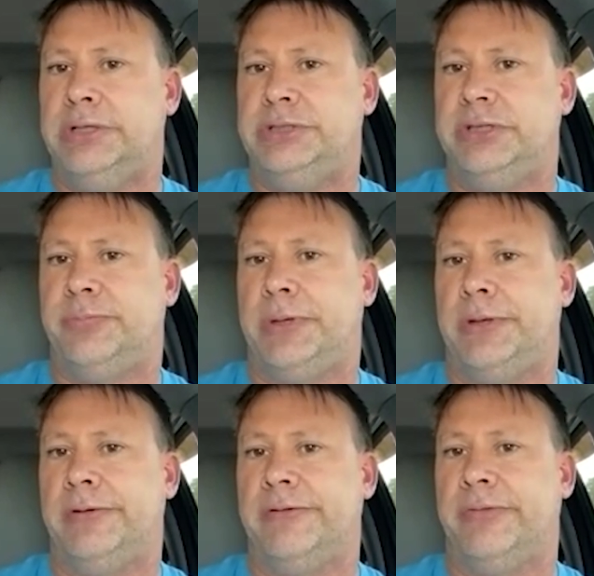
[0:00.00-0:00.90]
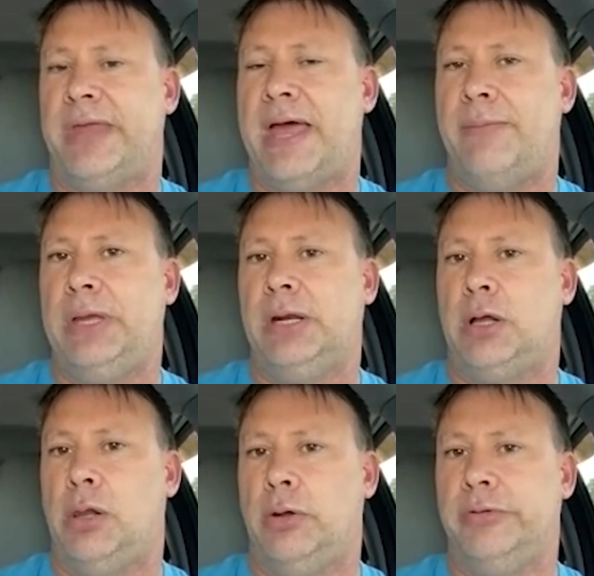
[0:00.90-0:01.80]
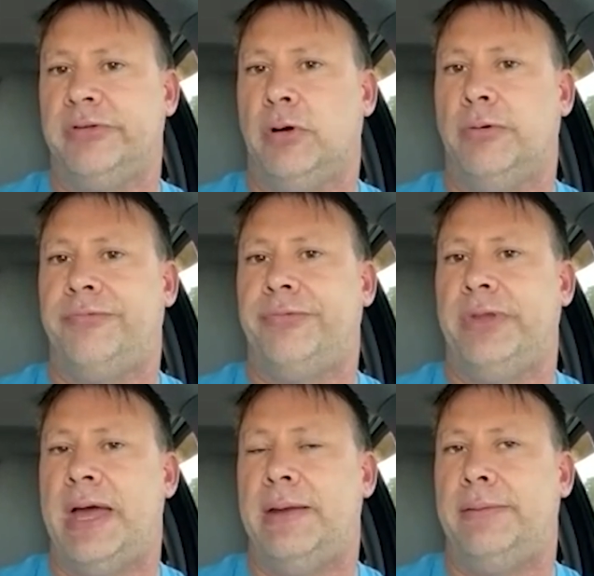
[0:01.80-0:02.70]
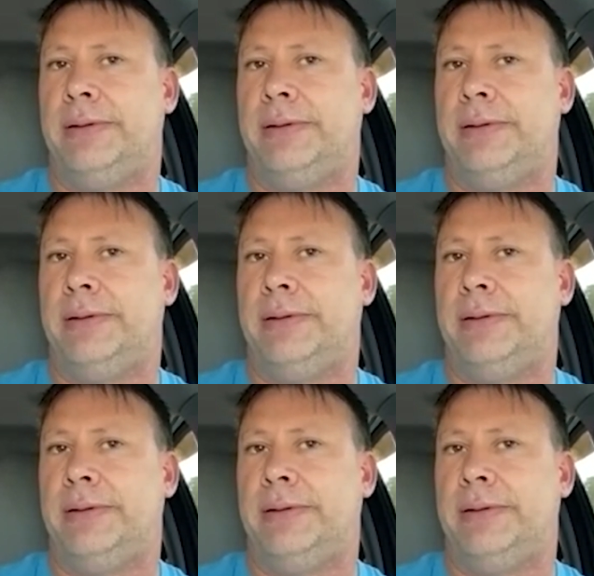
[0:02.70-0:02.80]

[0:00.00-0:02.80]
just because that being a close off, that